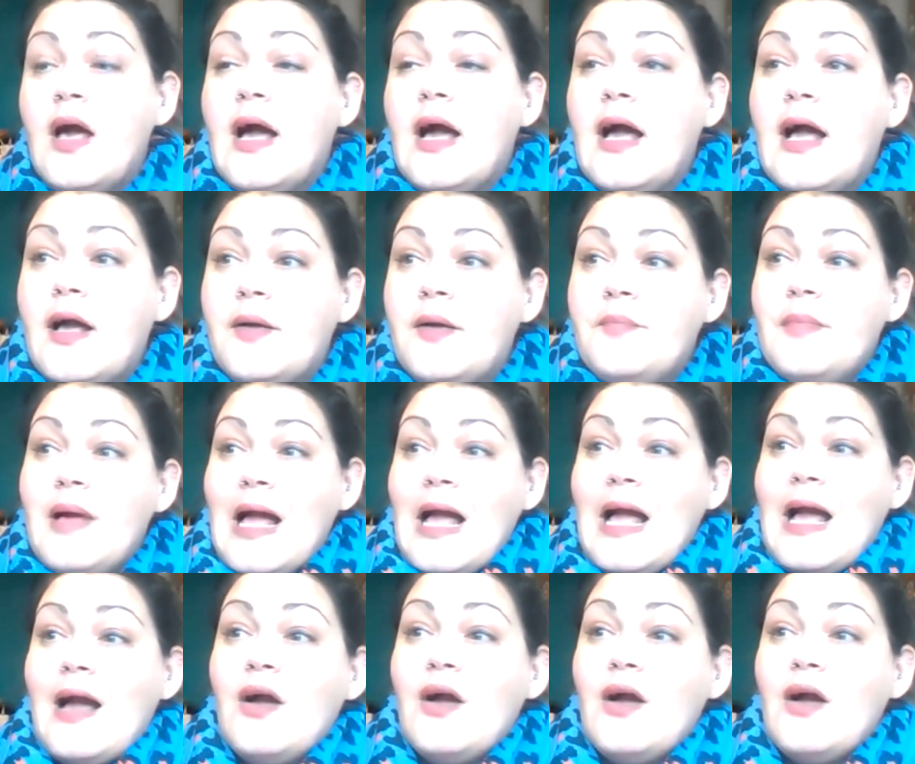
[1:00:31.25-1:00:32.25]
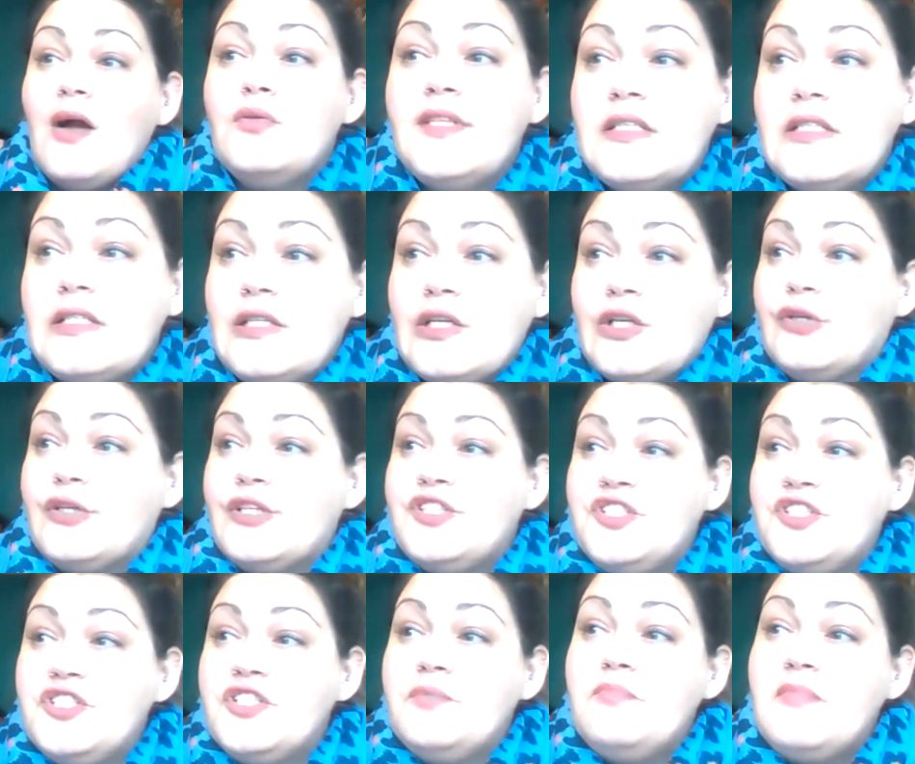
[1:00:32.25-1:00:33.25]
How does the
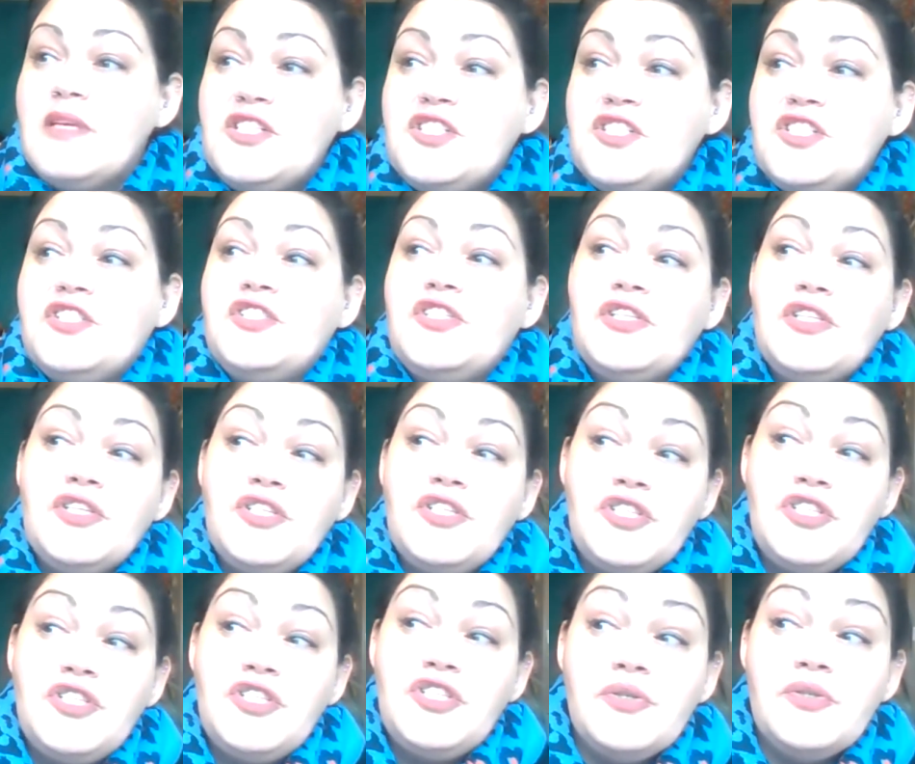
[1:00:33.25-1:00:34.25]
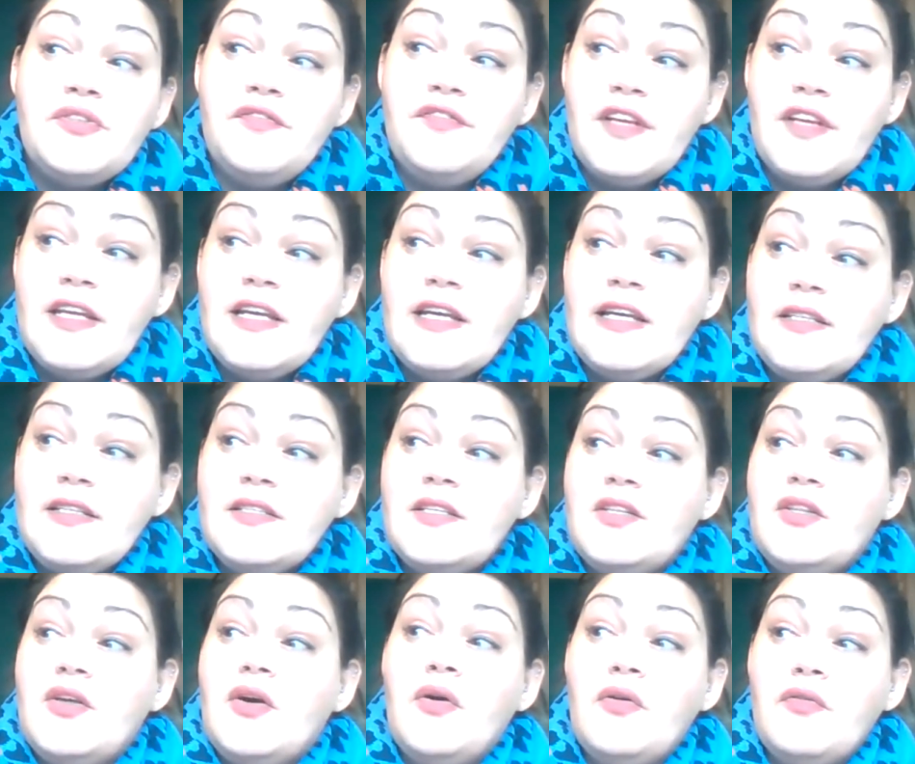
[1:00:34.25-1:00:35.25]
Christian mission to the Jews fit into
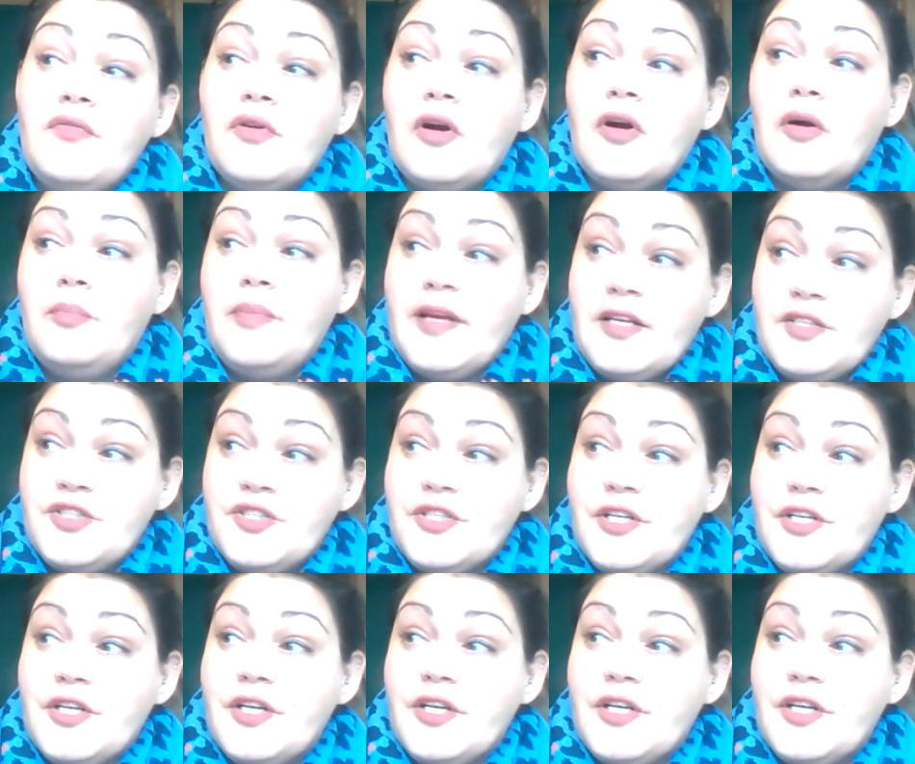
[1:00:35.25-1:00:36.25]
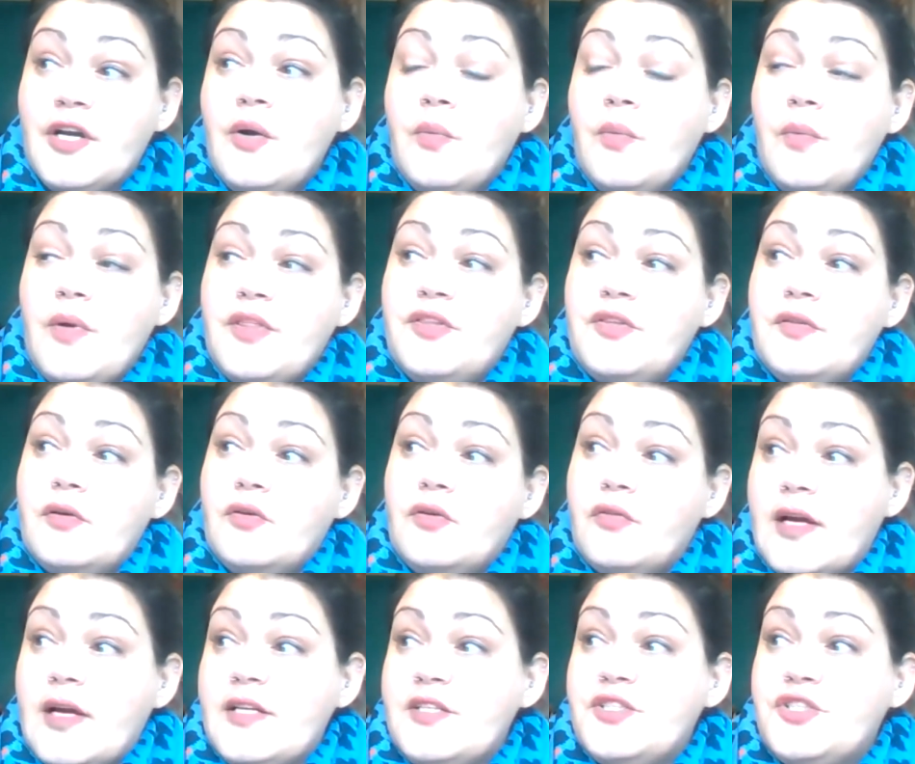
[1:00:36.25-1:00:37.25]
the overall picture with
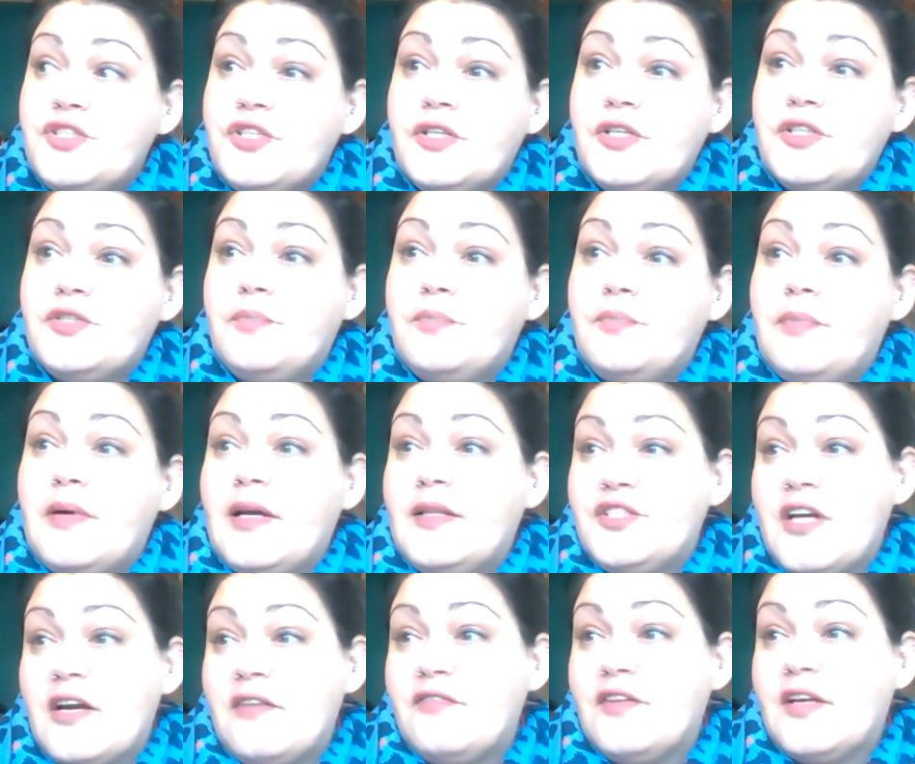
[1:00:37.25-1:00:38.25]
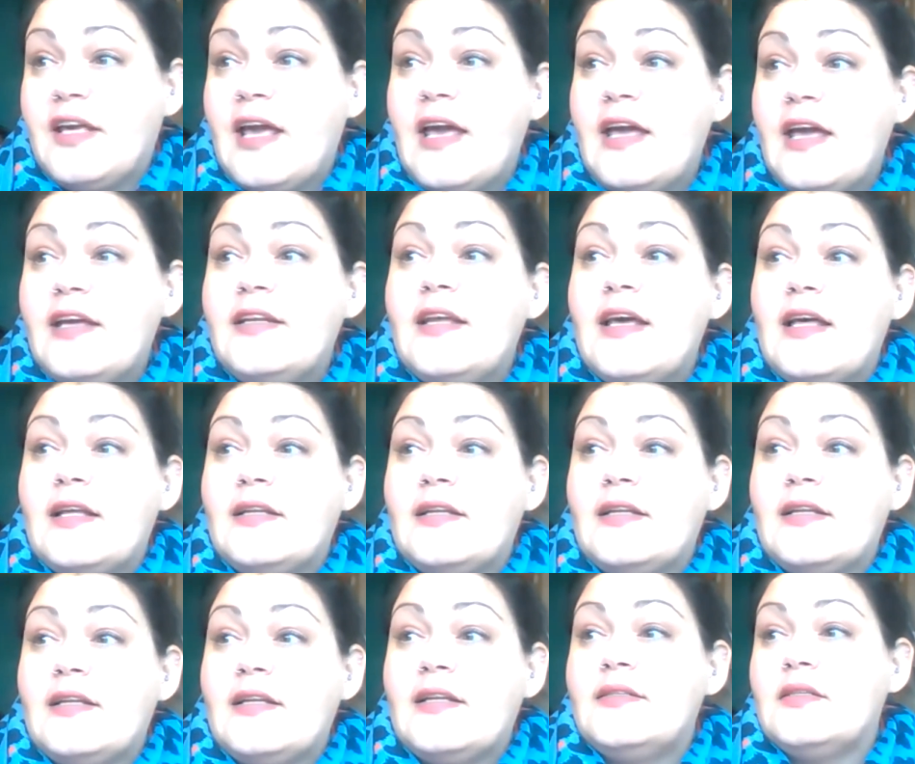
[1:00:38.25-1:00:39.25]
Christ Church by the Jaffa Gate
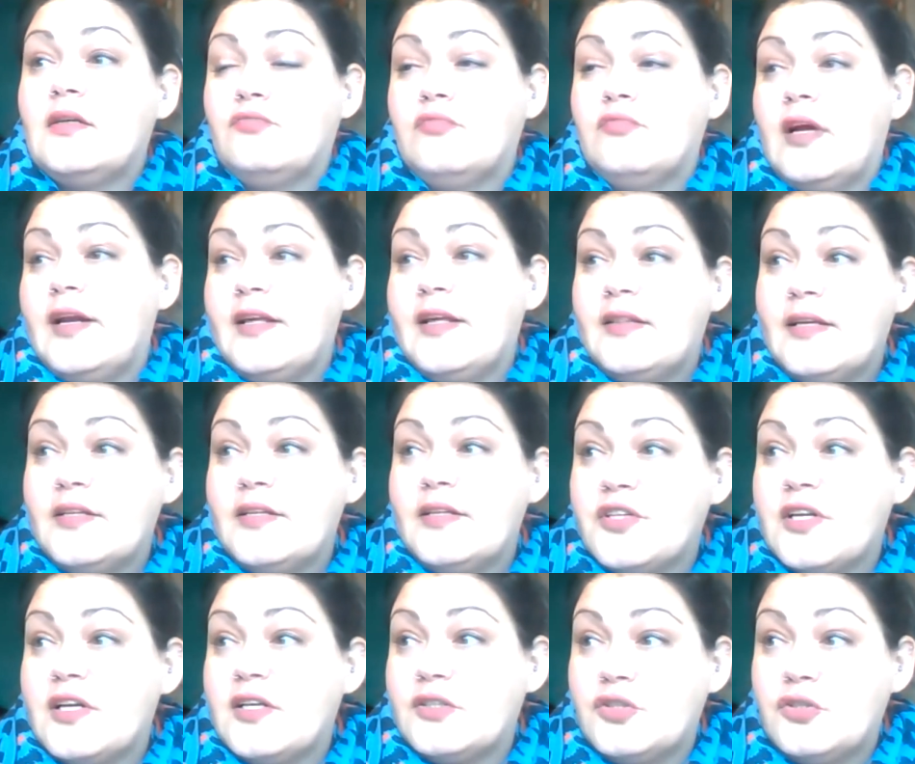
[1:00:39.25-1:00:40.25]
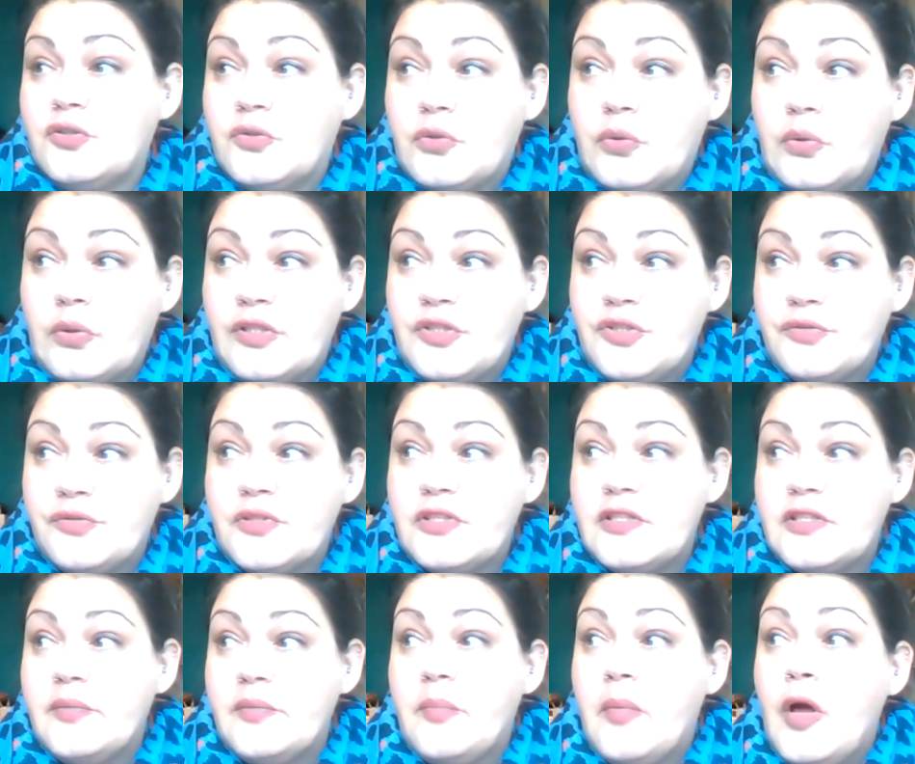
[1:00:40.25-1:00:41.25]
and running the international school in
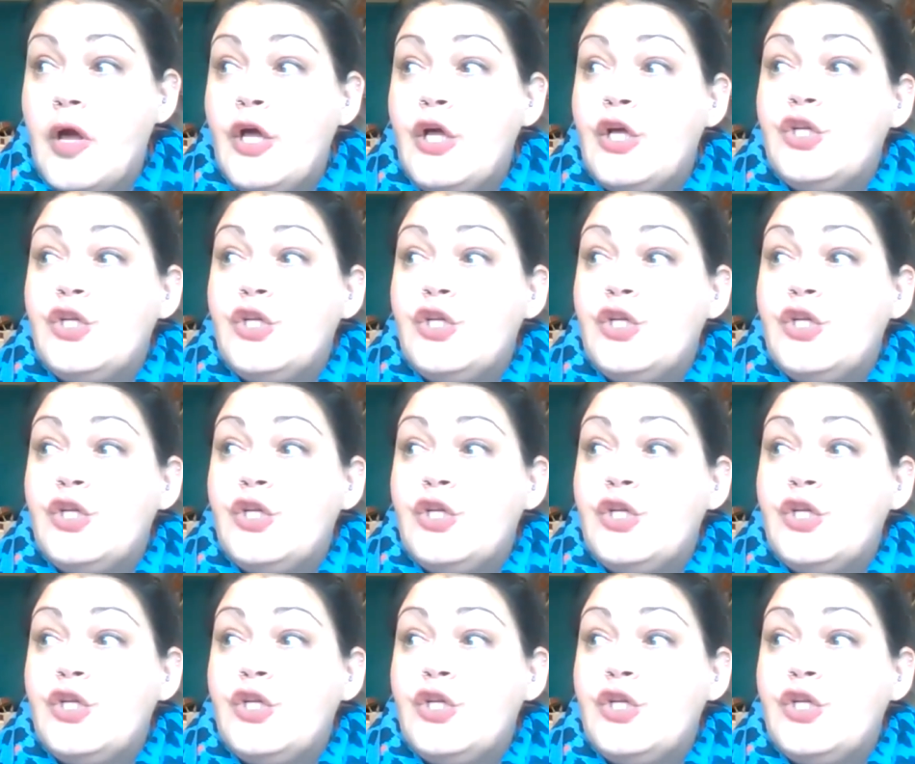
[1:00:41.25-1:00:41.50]
Jerusalem?